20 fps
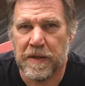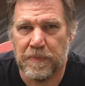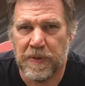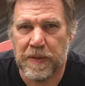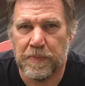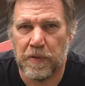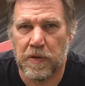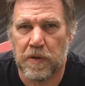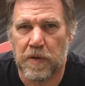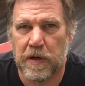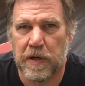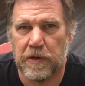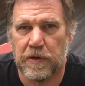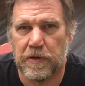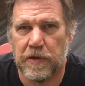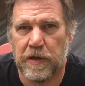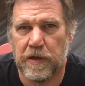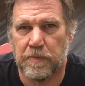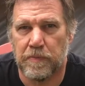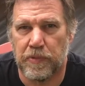people are under
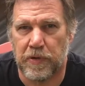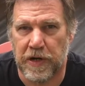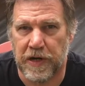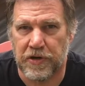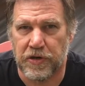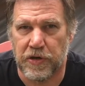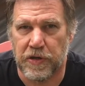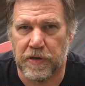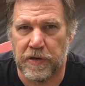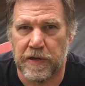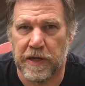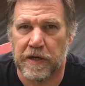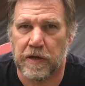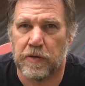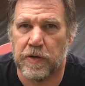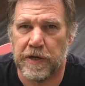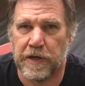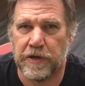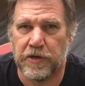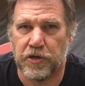the impression that
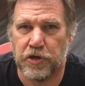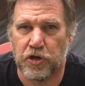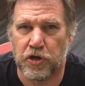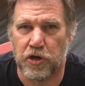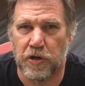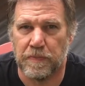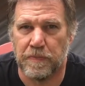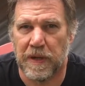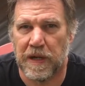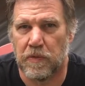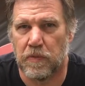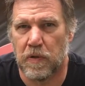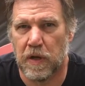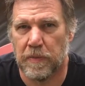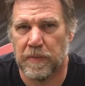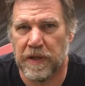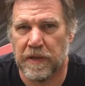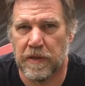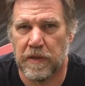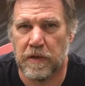crickets chirp by
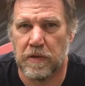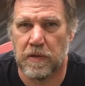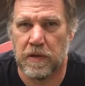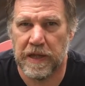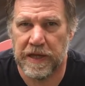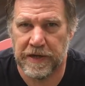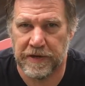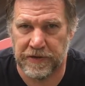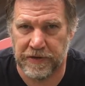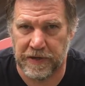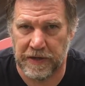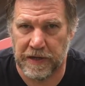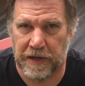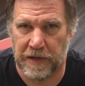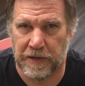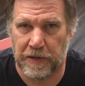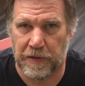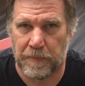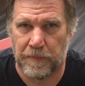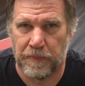rubbing their legs
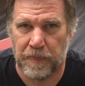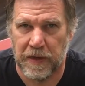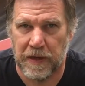together.